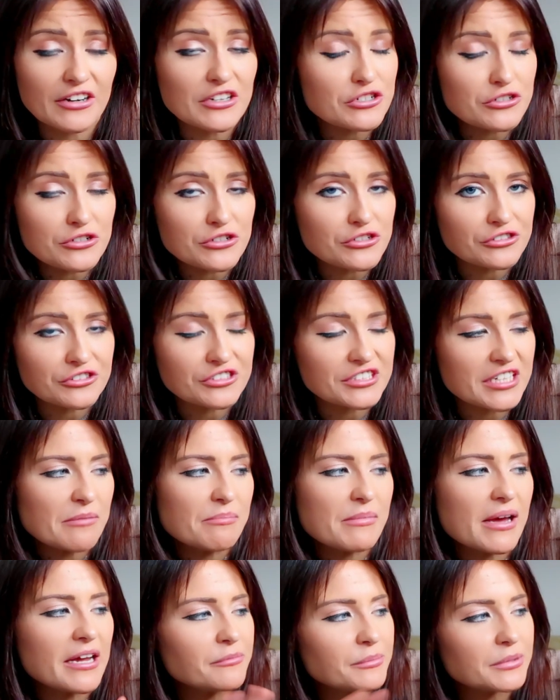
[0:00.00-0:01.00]
I shouldn't just say
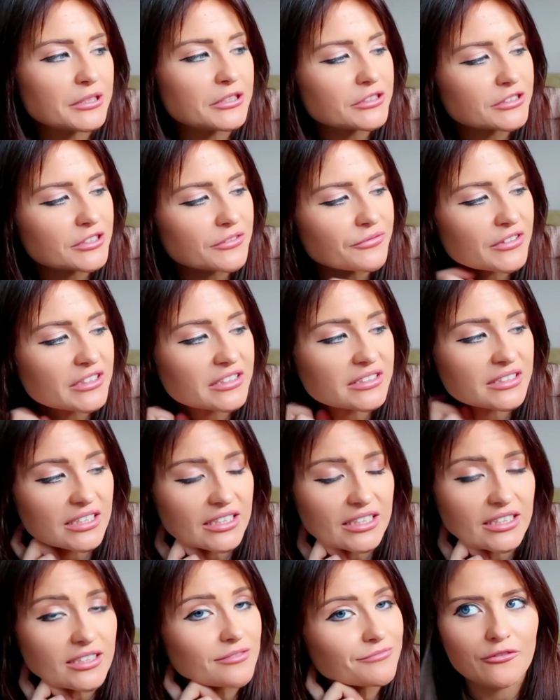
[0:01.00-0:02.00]
men, because
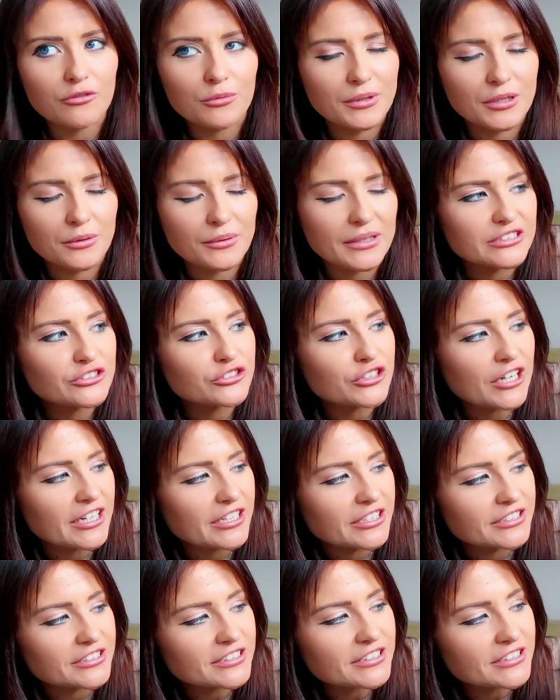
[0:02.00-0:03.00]
obviously everybody wears
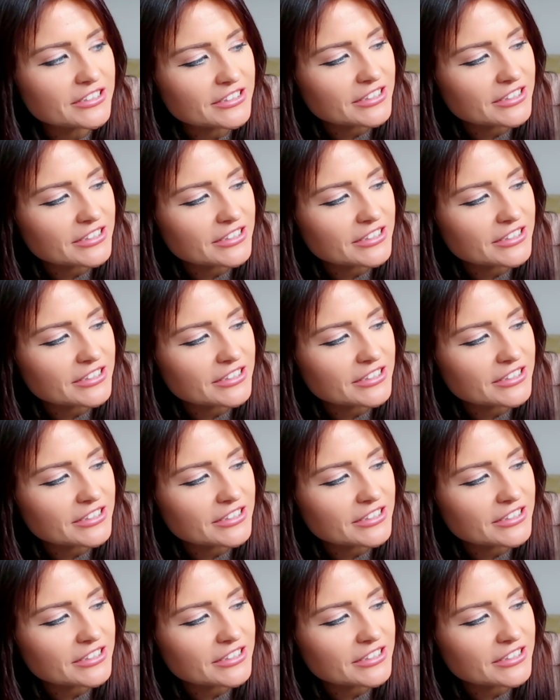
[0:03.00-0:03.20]
trainers.